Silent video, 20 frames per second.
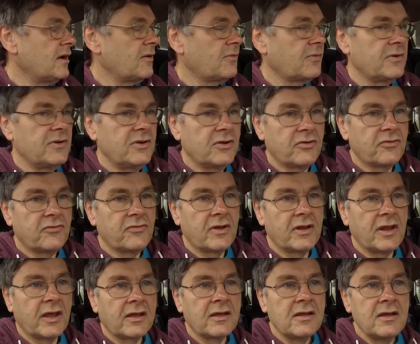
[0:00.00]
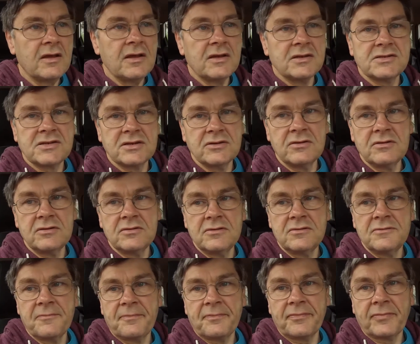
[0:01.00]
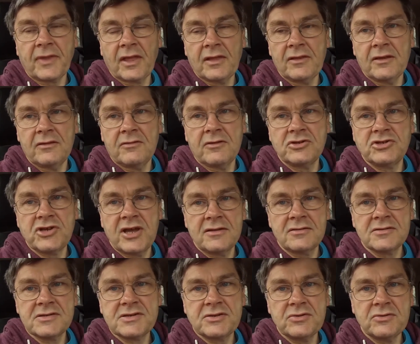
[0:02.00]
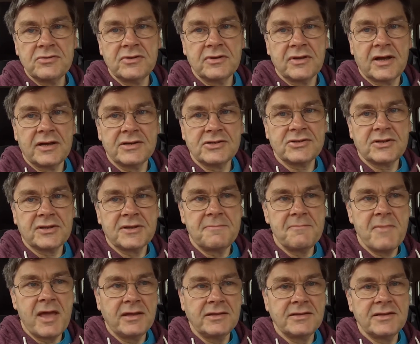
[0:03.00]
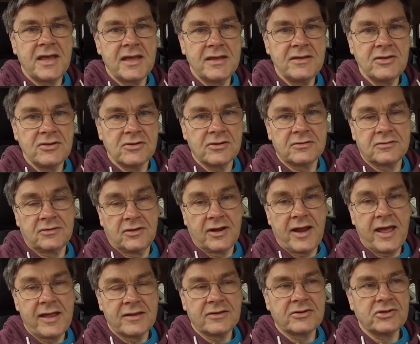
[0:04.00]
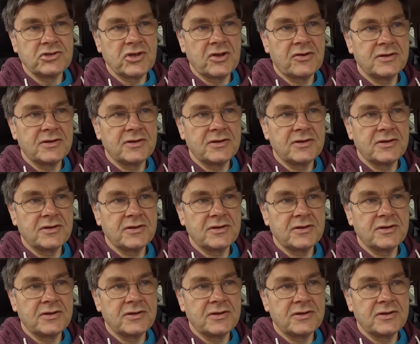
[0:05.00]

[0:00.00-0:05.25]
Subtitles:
when you're running. So the gels don't actually maintain your energy